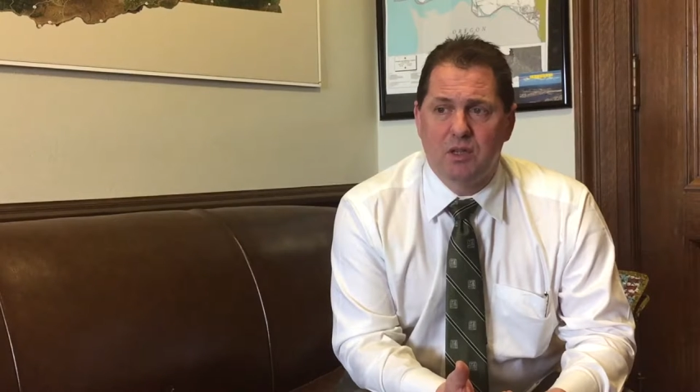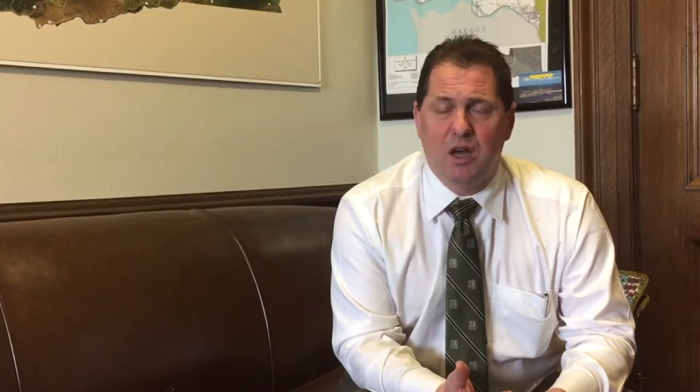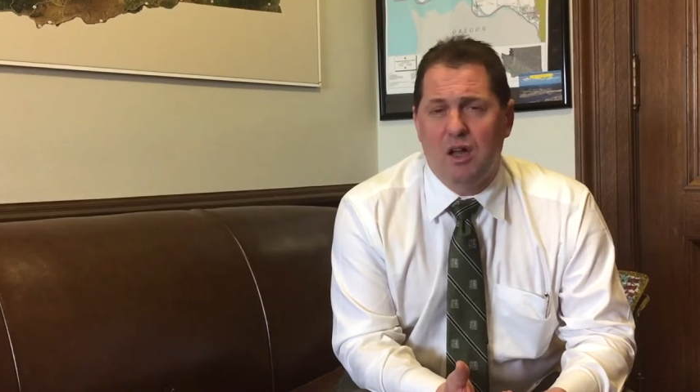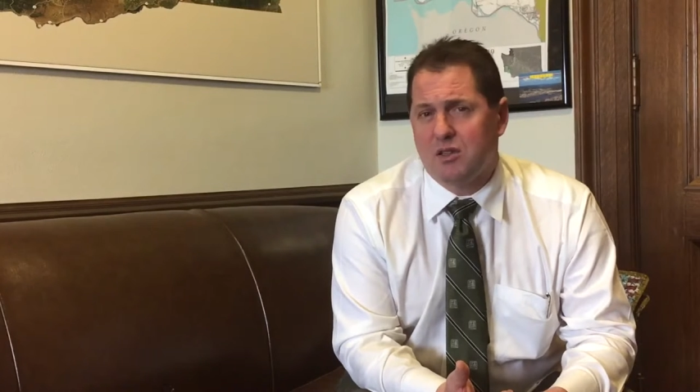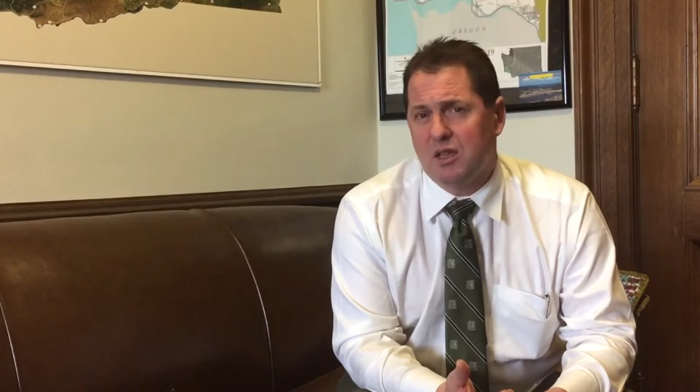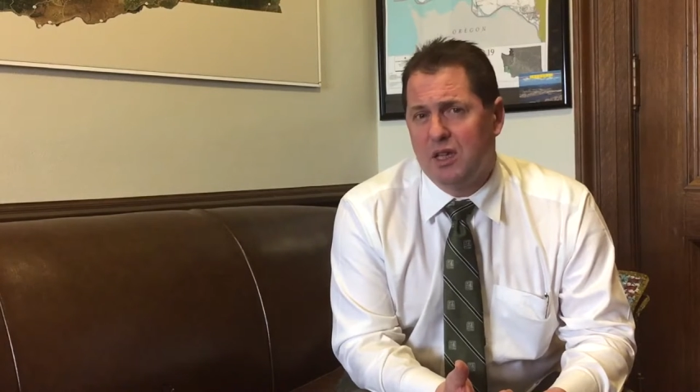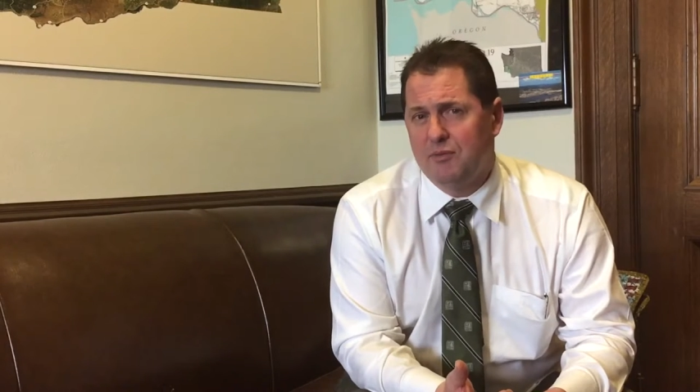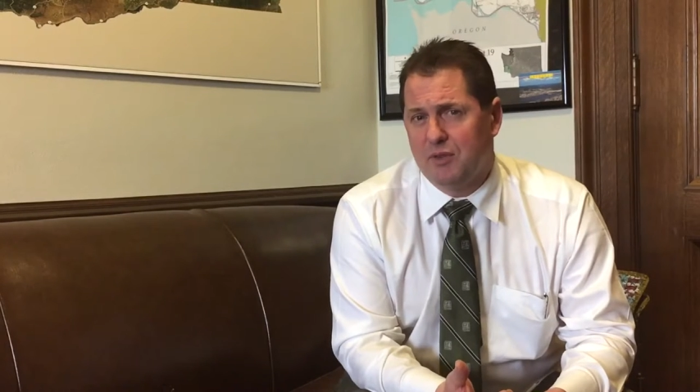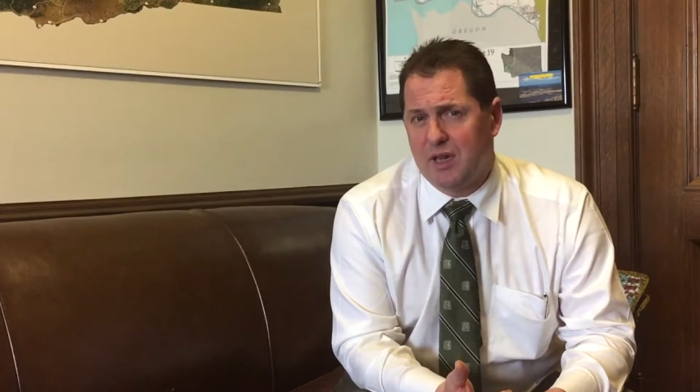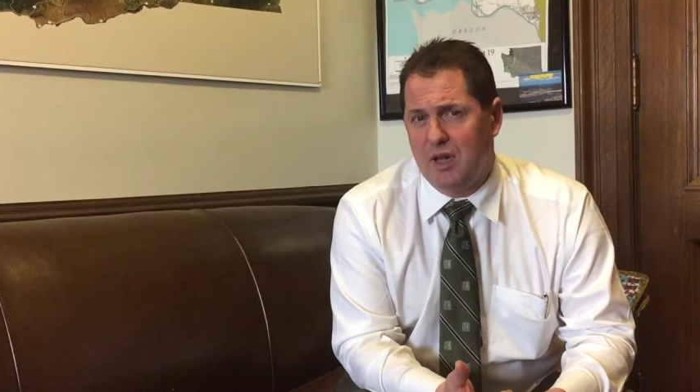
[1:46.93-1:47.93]

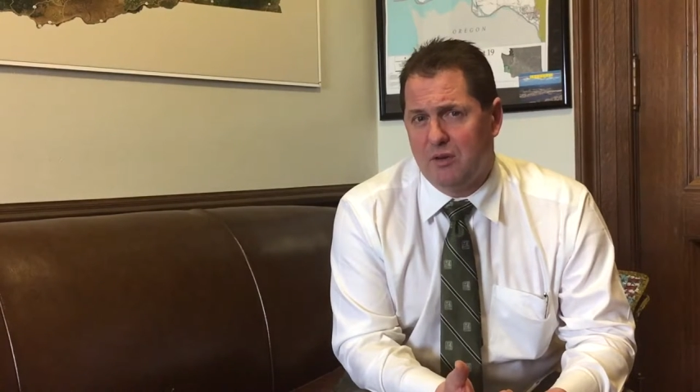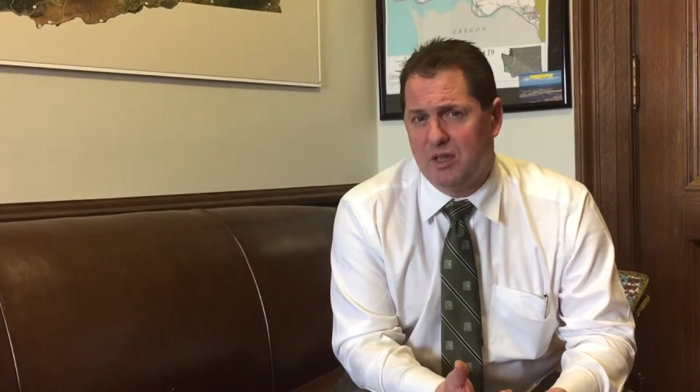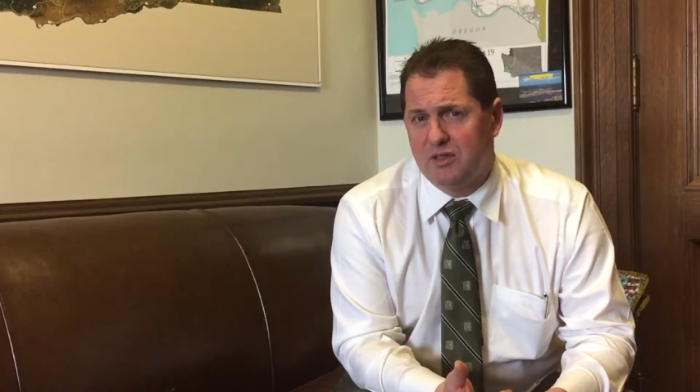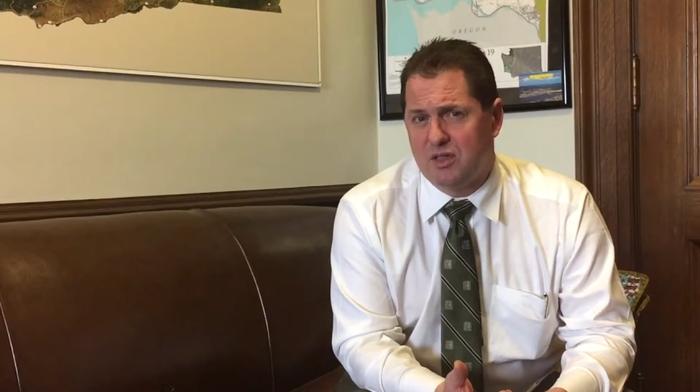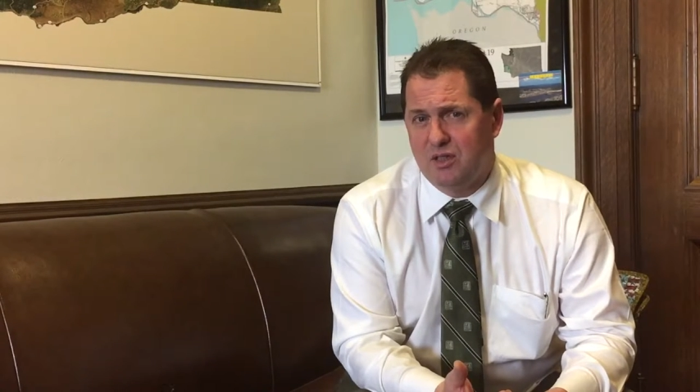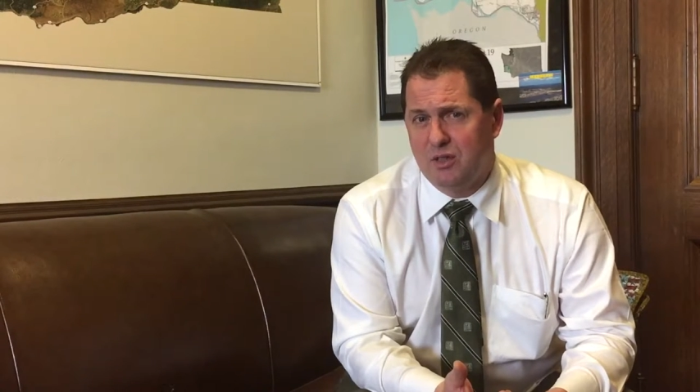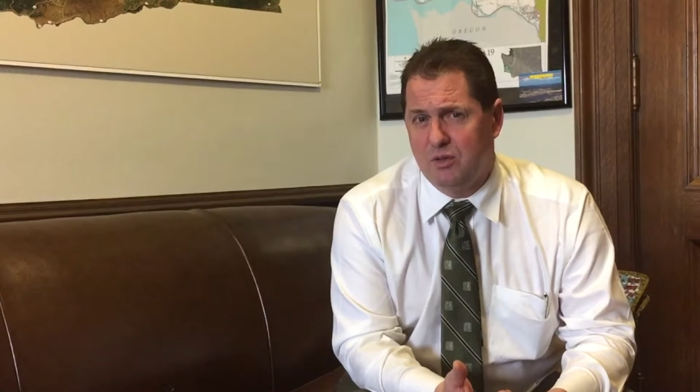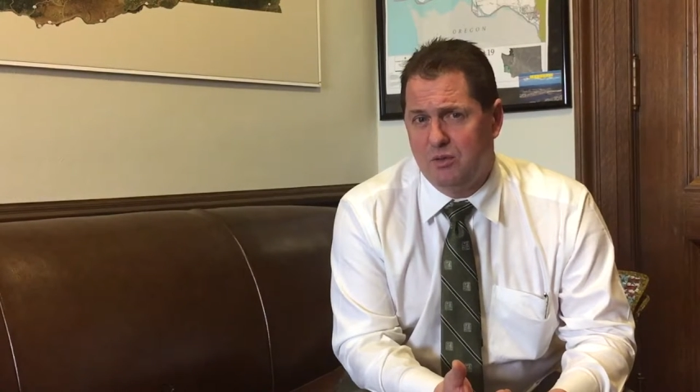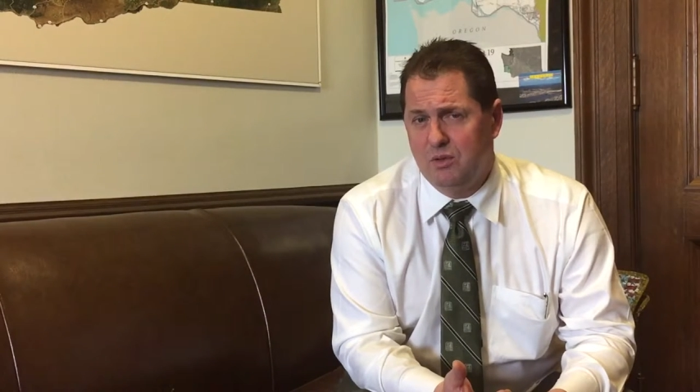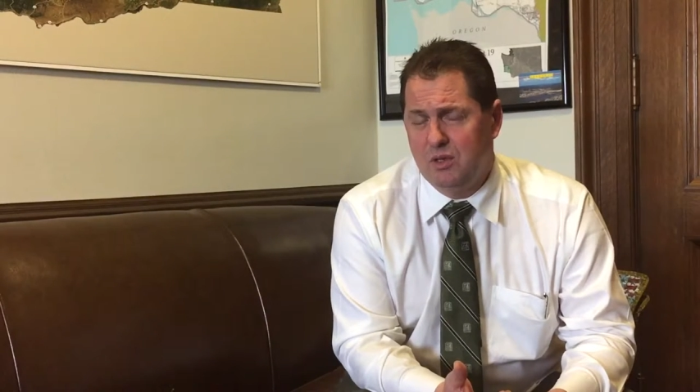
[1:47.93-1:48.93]
costly for counties to
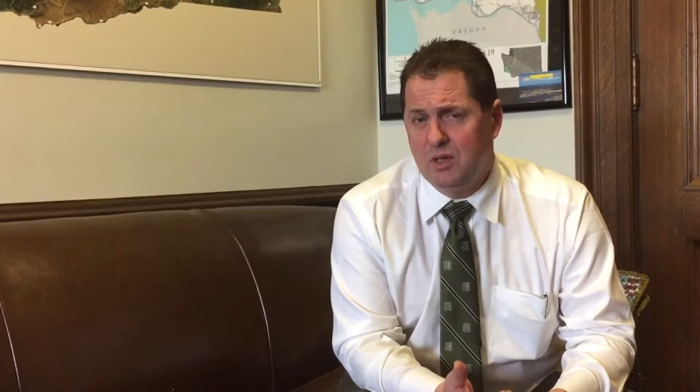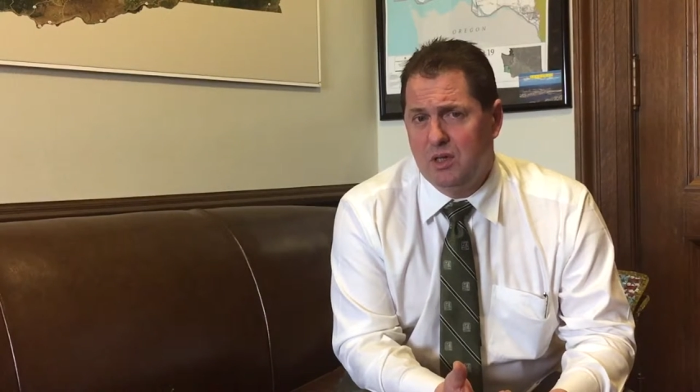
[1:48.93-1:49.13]
do.